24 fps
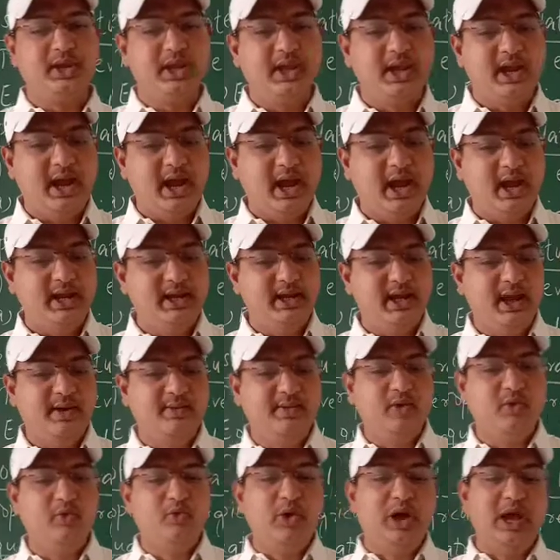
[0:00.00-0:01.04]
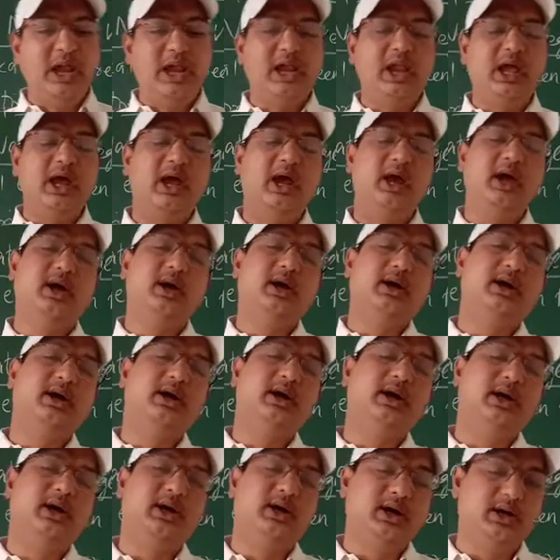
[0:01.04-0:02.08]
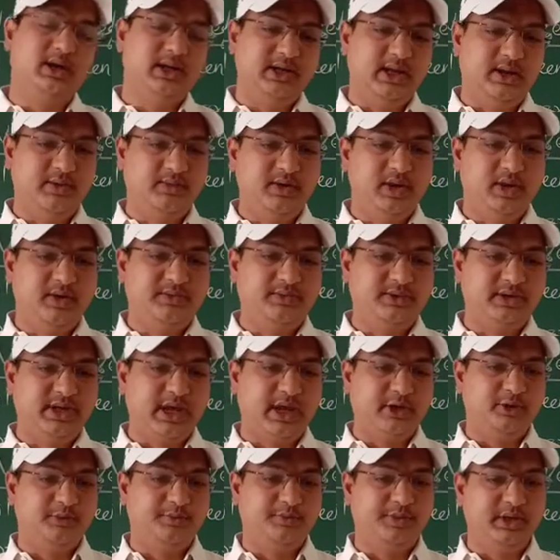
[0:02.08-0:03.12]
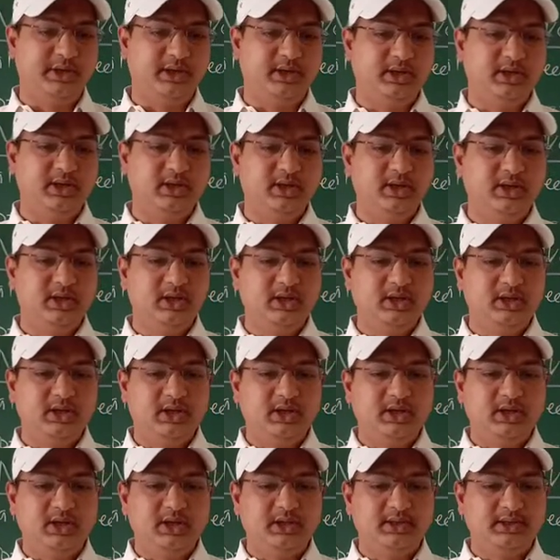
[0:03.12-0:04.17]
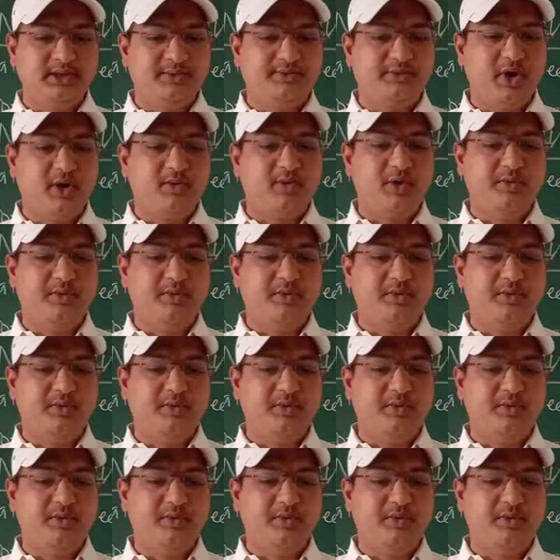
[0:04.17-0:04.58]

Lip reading: and have a well developed canopy, the form of